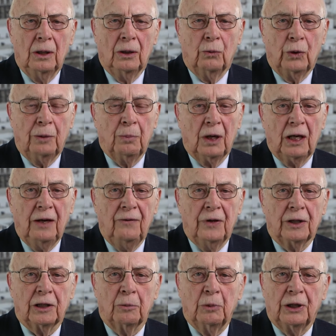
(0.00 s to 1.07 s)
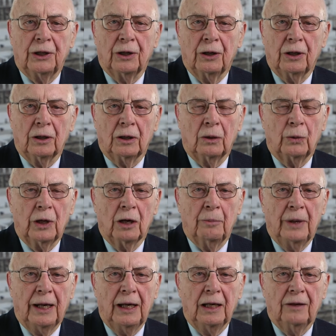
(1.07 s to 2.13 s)
we believe that the material we are
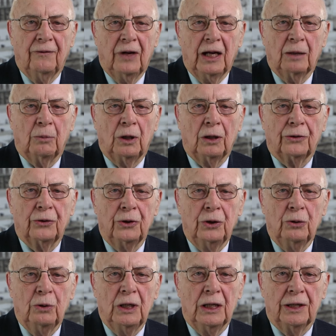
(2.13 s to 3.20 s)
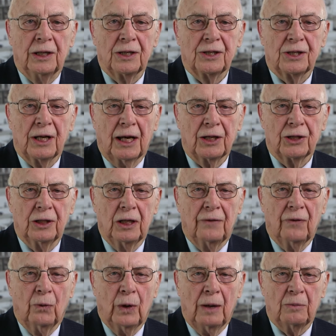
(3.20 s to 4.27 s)
making available to you in this section
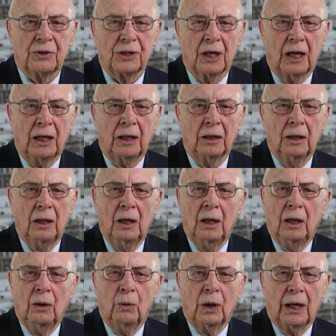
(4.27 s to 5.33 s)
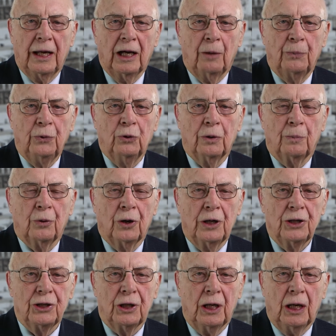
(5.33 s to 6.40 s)
of the website will help you
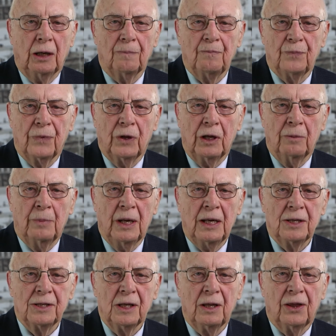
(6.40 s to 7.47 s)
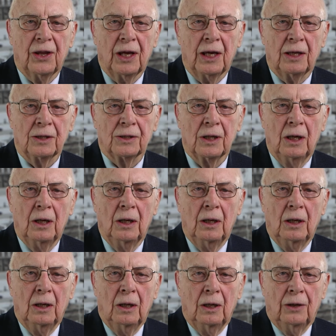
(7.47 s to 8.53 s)
appreciate the amazing things
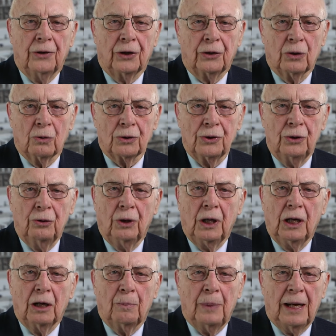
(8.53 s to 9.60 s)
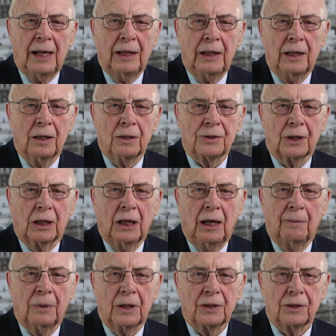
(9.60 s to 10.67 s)
that those nuclear pioneers
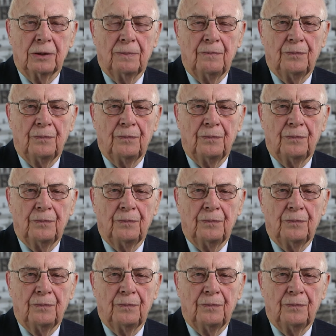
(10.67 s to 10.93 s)
accomplished.